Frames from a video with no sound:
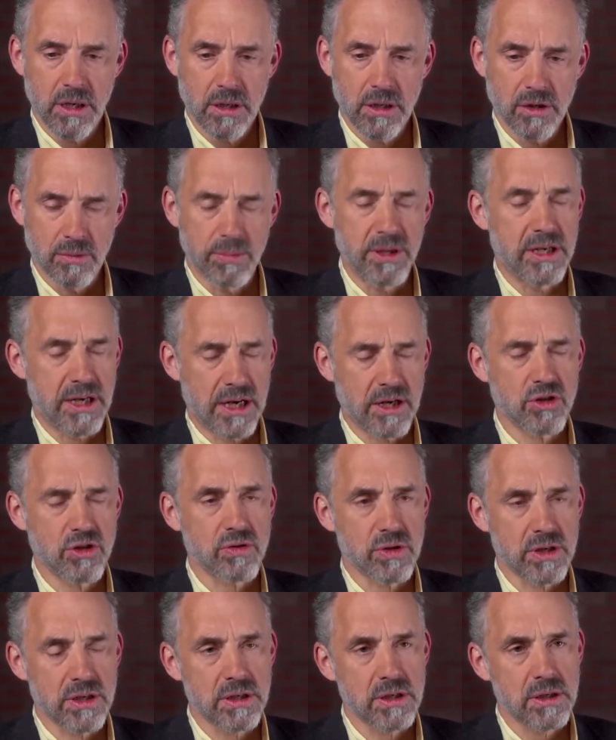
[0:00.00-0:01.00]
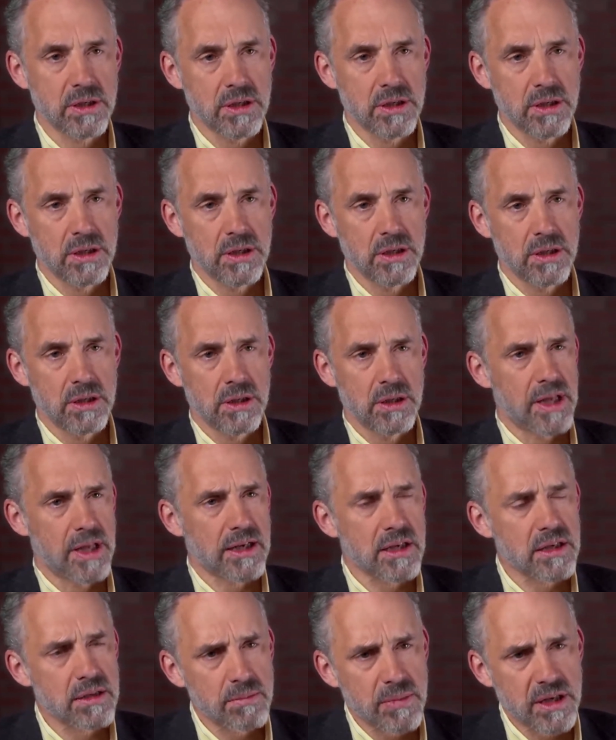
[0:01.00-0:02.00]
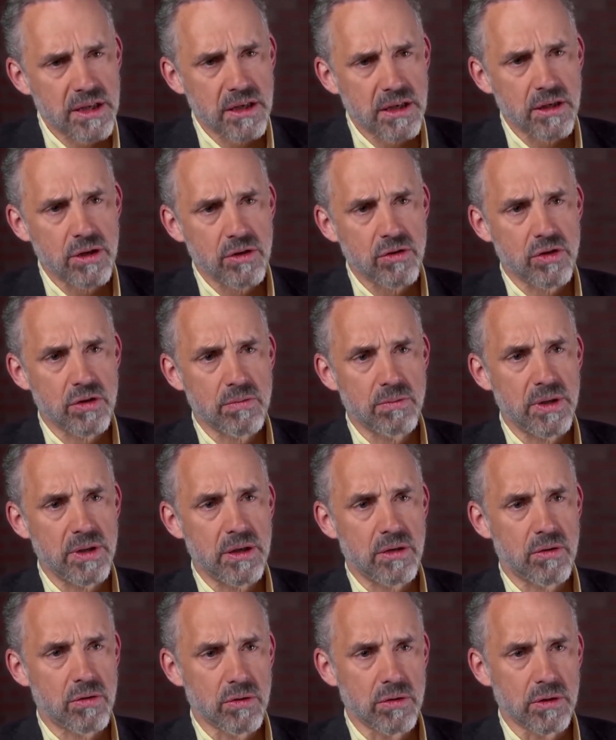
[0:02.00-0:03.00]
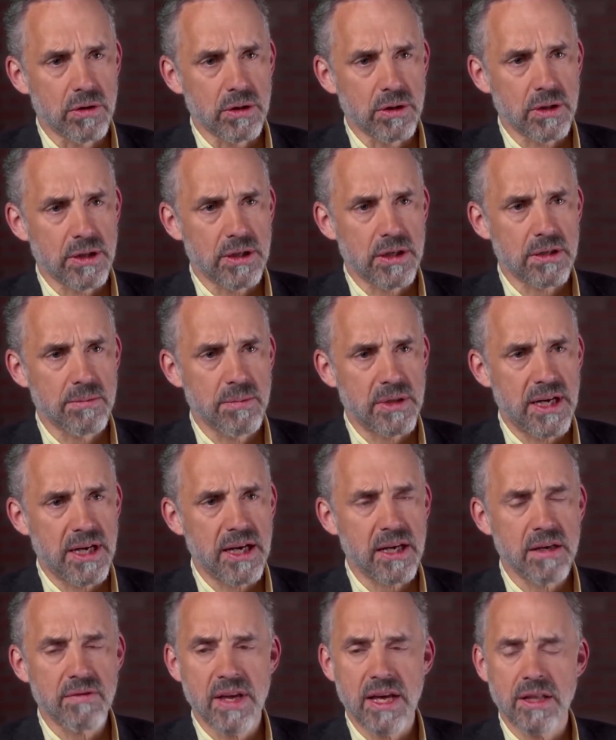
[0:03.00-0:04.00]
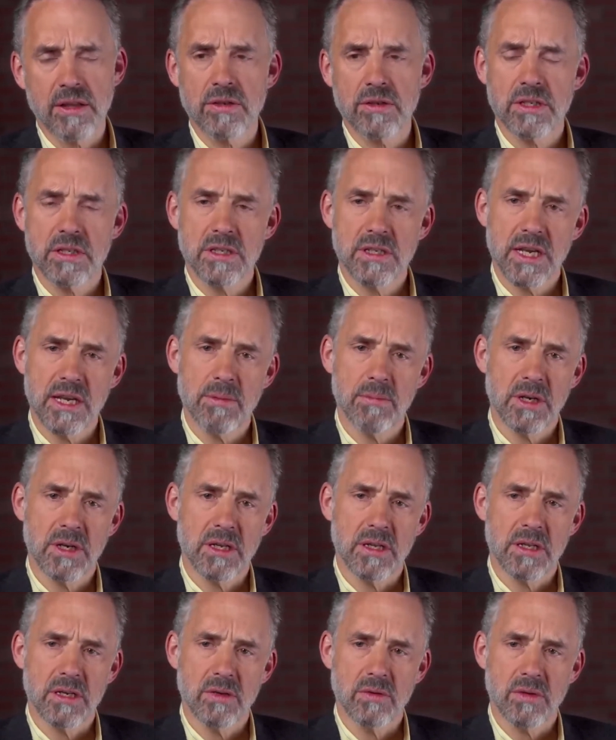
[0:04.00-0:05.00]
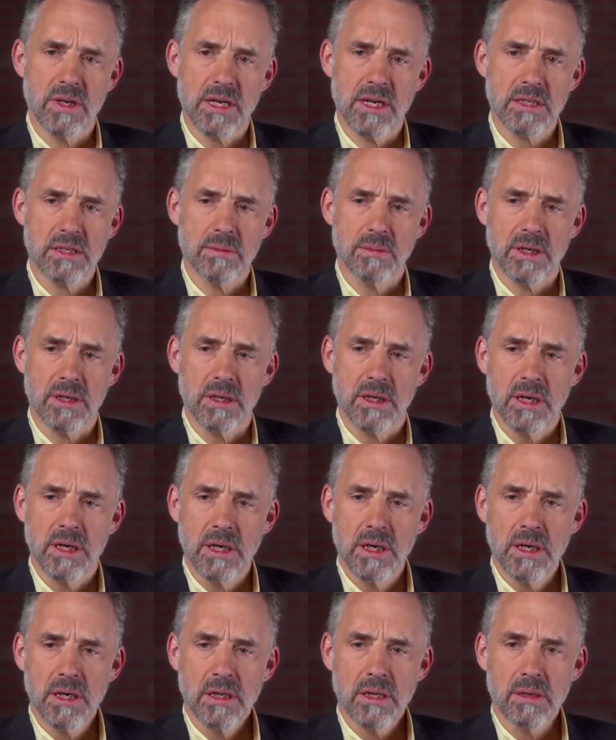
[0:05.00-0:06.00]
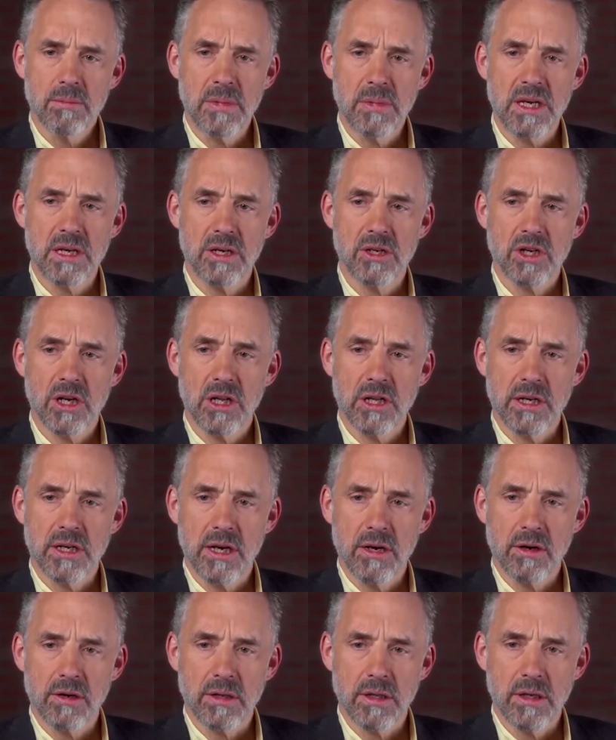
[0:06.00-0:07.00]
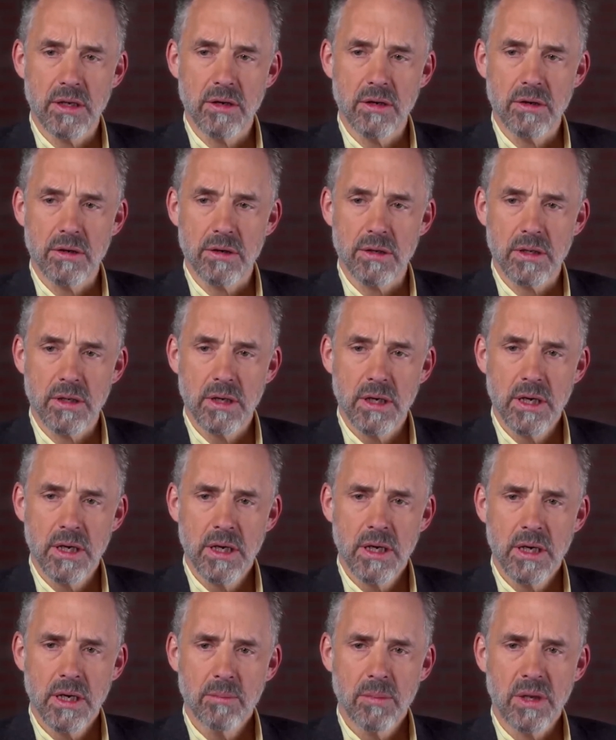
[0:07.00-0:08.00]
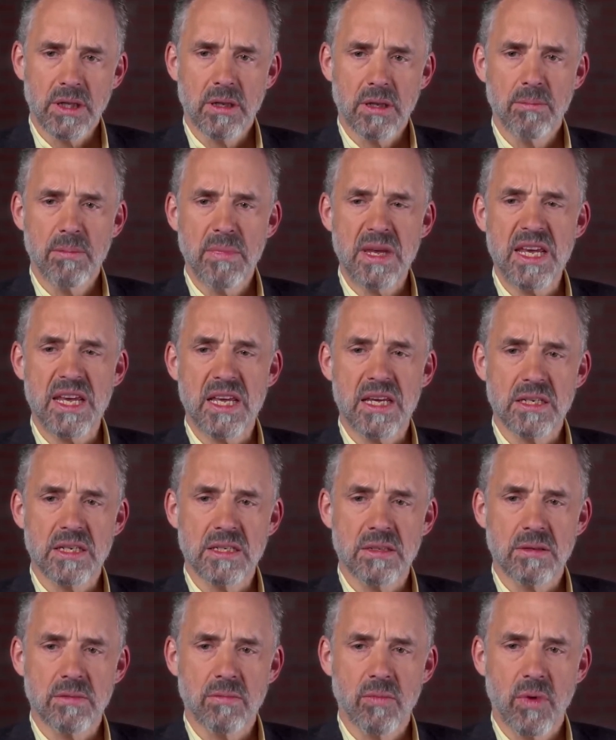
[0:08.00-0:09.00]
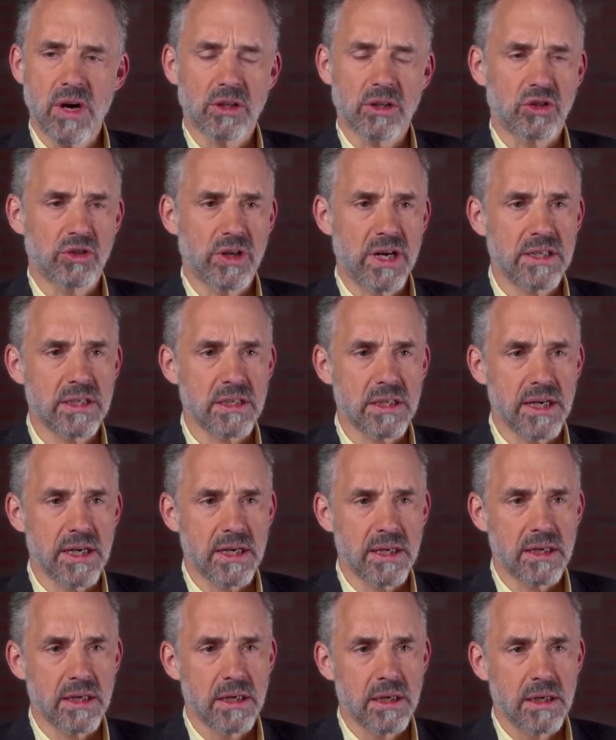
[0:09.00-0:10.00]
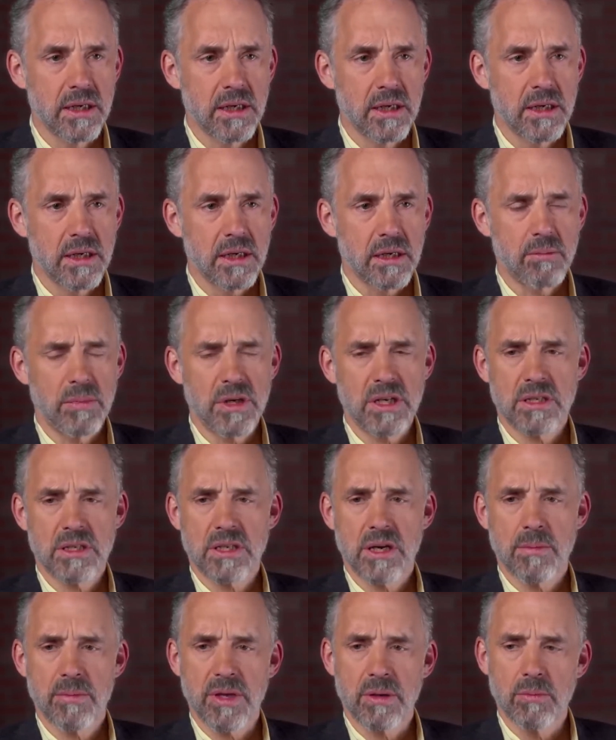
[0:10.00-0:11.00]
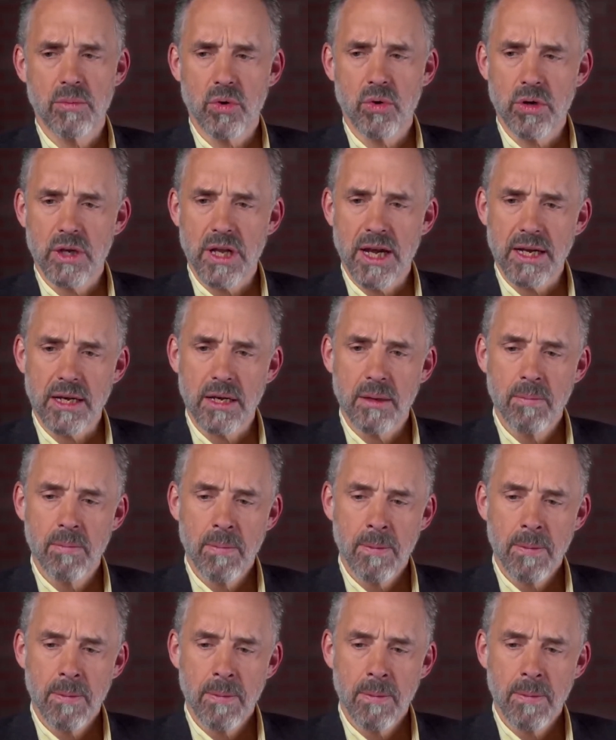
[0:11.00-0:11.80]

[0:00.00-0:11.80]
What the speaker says: to be dangerous. That doesn't mean that you should be cruel. It doesn't mean any of that. There's a statement in the New Testament, the meek shall inherit the earth. But the meek isn't well translated. It means something more like